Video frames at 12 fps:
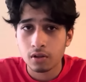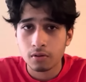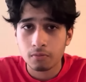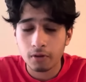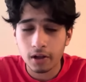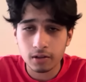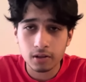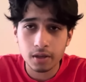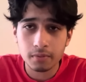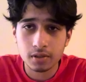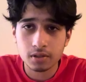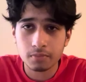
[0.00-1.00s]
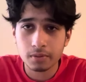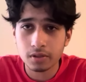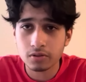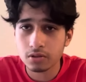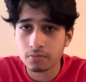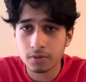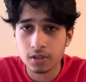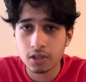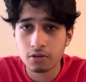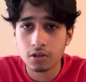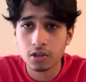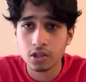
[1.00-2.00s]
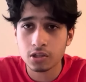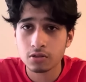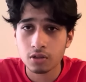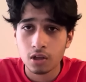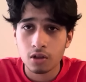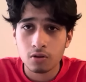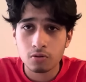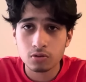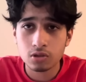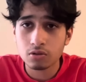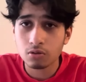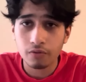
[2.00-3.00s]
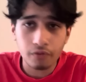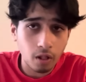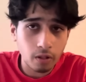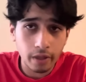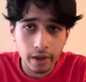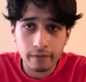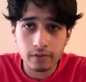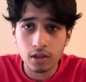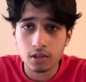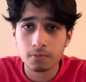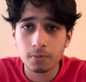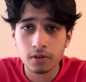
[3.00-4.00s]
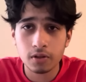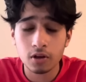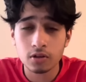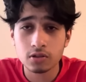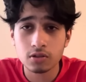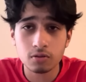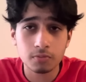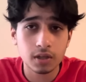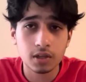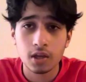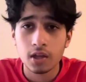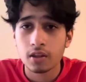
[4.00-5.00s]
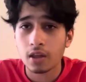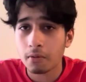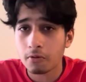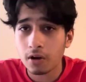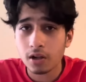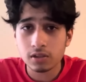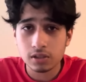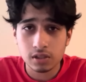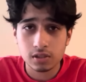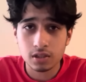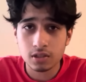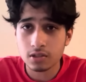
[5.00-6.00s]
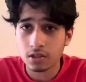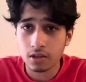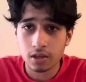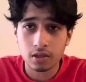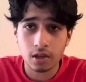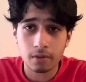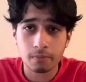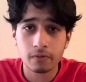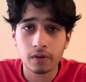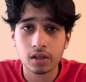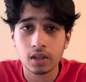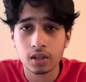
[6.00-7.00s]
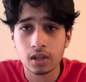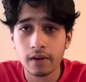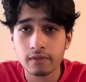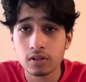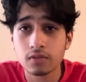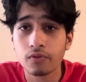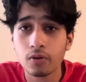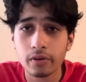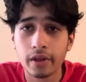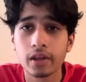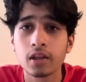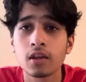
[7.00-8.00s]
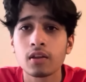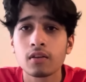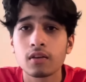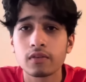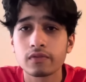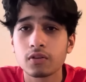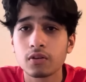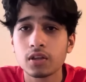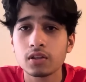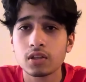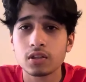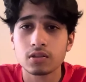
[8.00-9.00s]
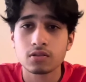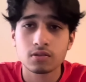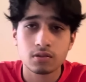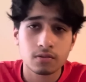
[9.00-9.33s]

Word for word: While claiming to be just materialists, who just, you know, follow the evidence, but they're assuming that morality exists and they can't provide any evidence for that if they're atheists.